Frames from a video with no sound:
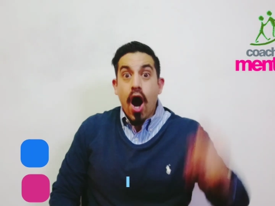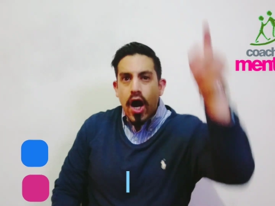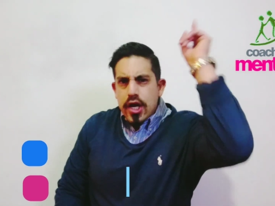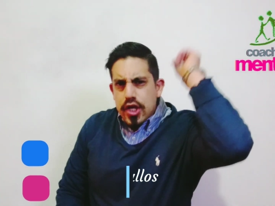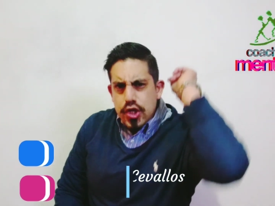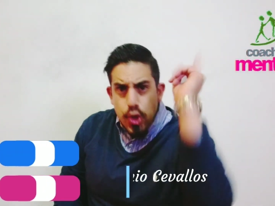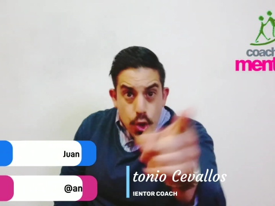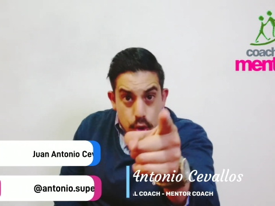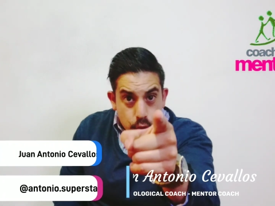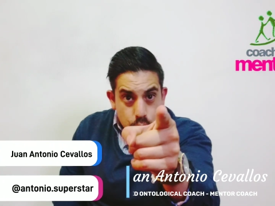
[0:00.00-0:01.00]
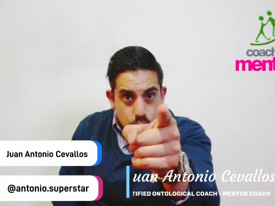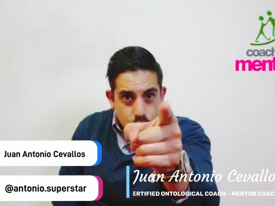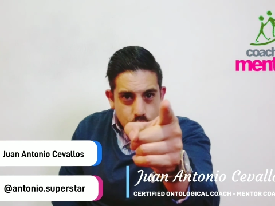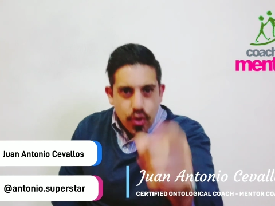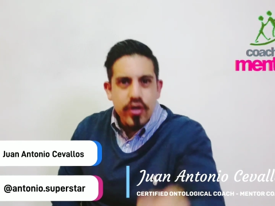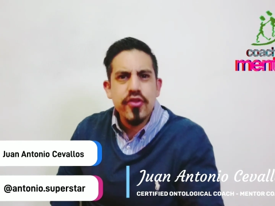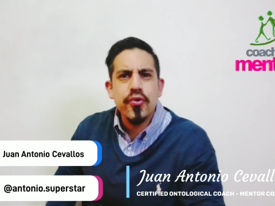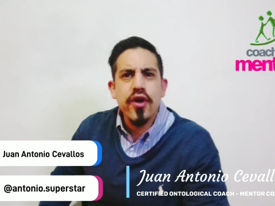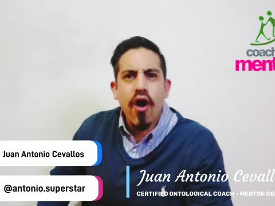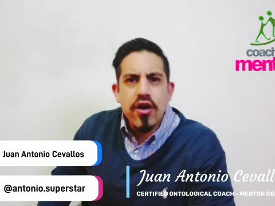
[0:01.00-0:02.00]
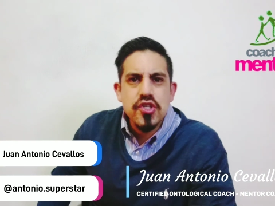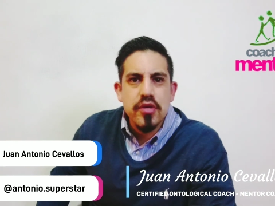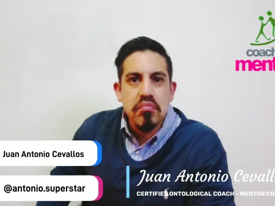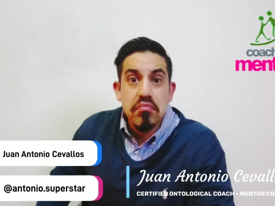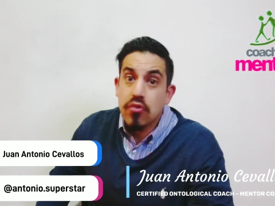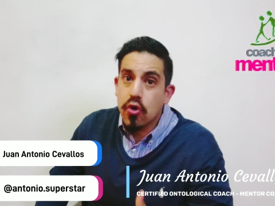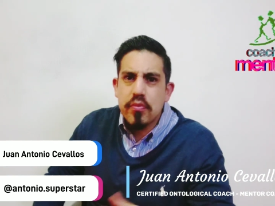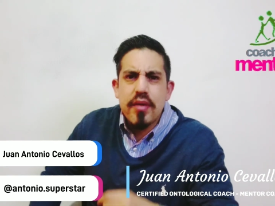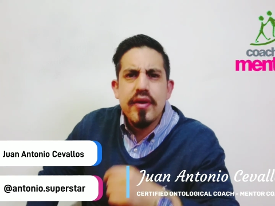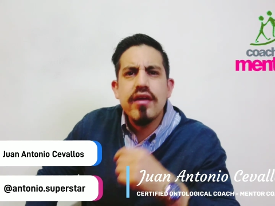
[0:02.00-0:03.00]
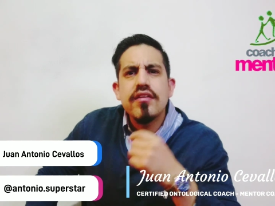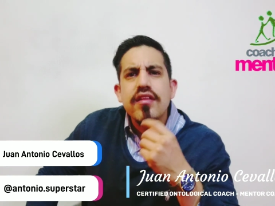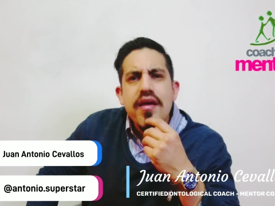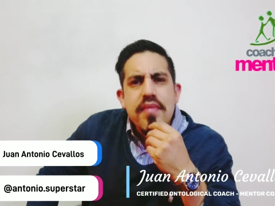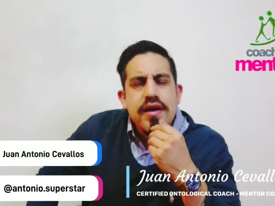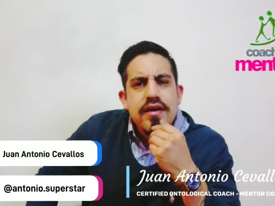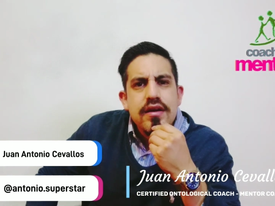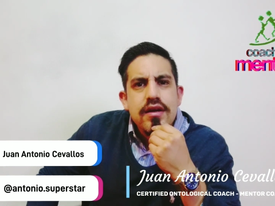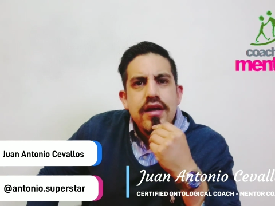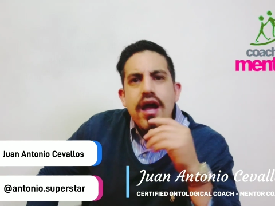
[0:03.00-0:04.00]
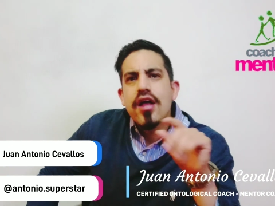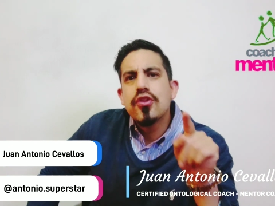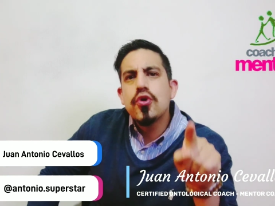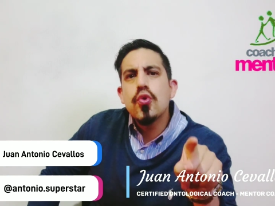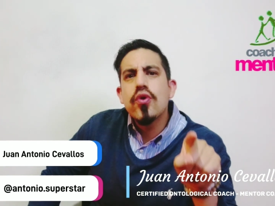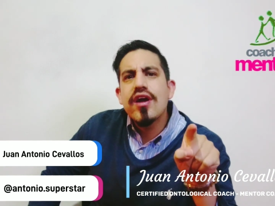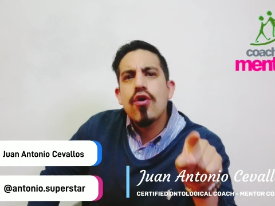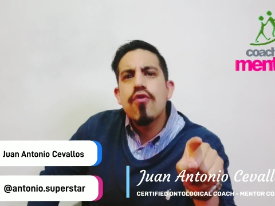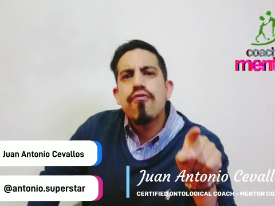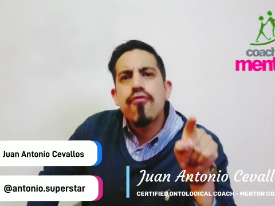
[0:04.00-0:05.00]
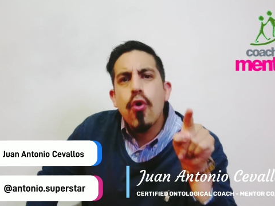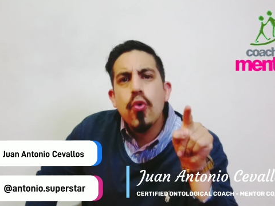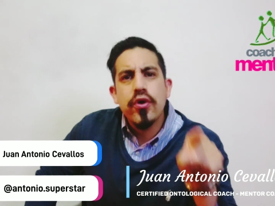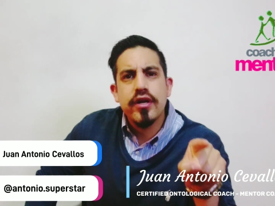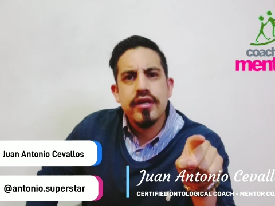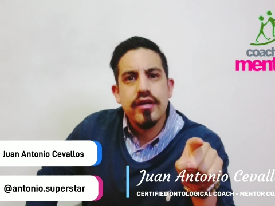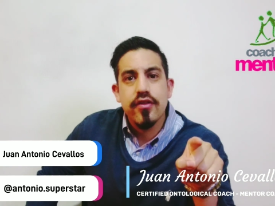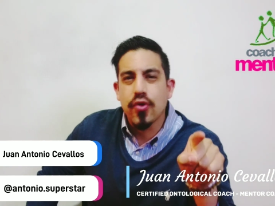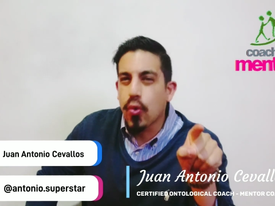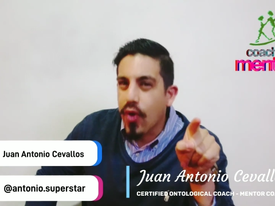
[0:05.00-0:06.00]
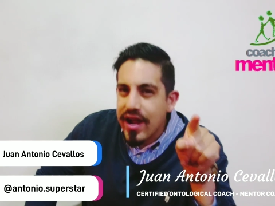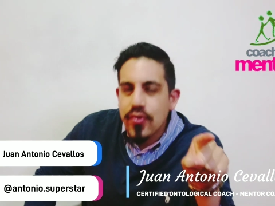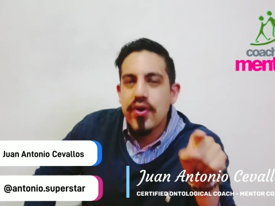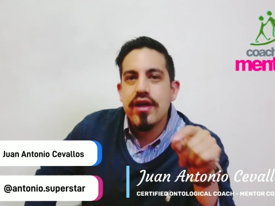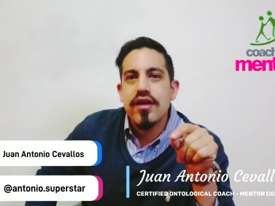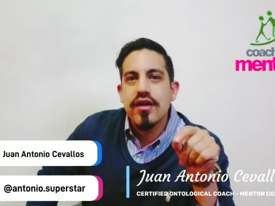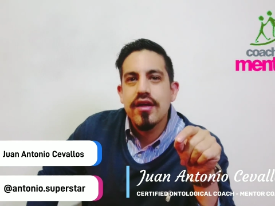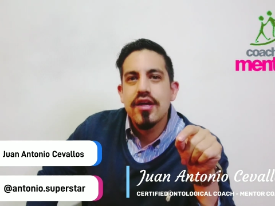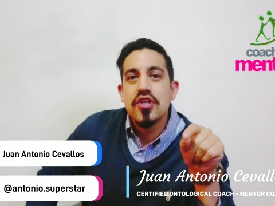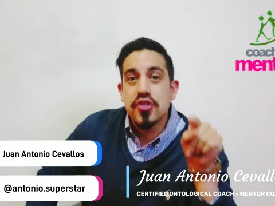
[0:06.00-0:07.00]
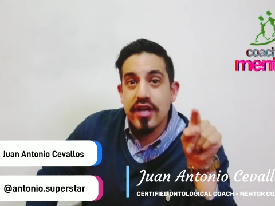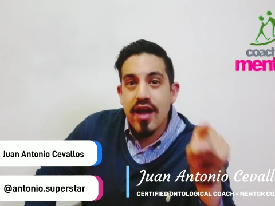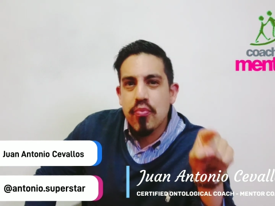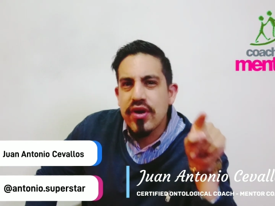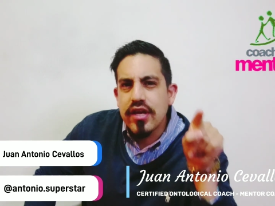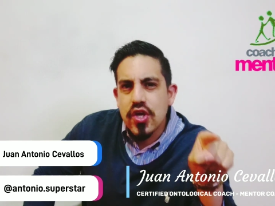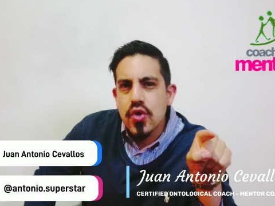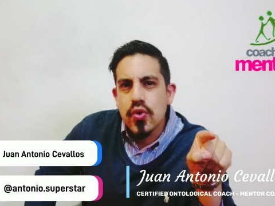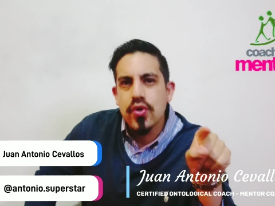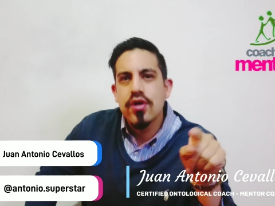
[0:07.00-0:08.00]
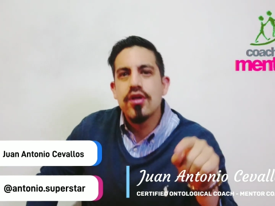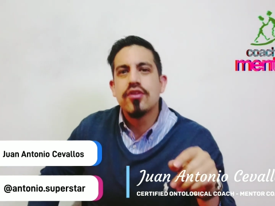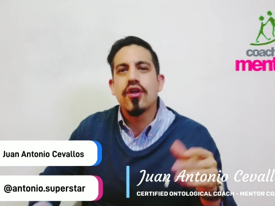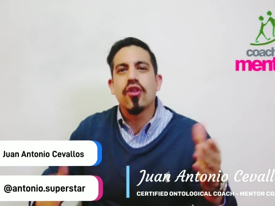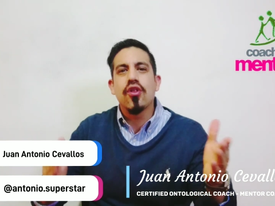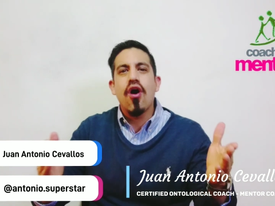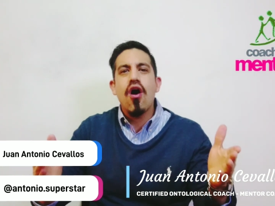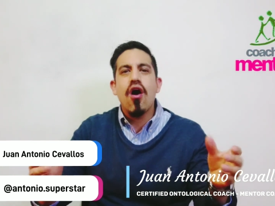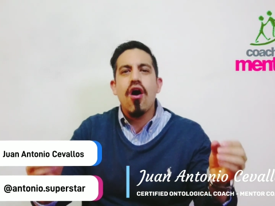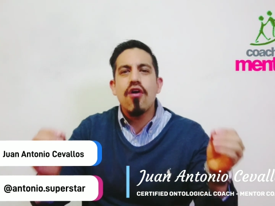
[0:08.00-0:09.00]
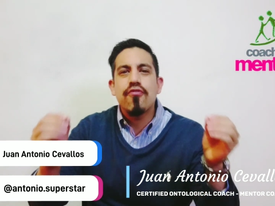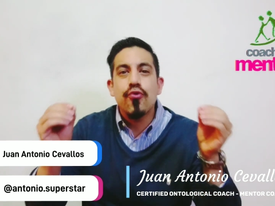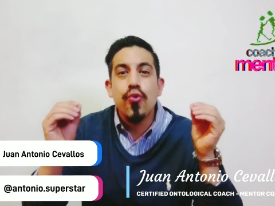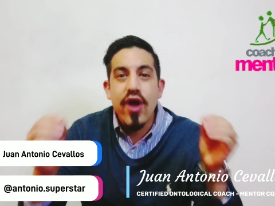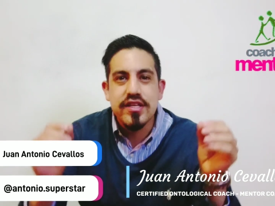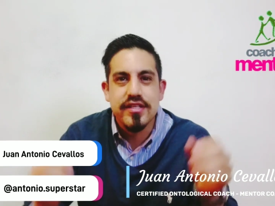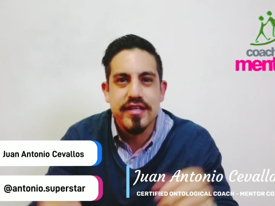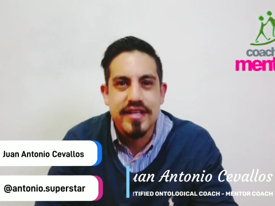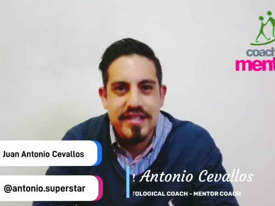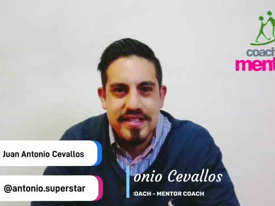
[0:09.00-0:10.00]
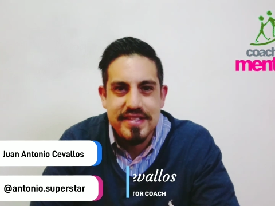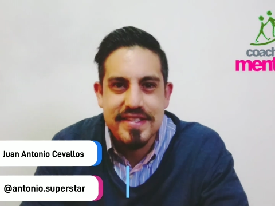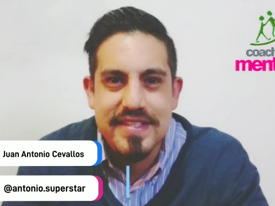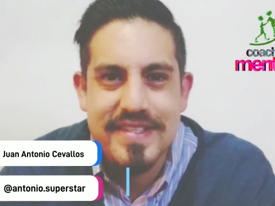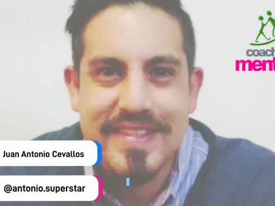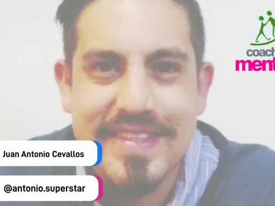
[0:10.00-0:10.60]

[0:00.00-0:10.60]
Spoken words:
Are you going through a hardship or maybe a dilemma? Do you want to go forward the right way? Today I bring you the Law of Resonance.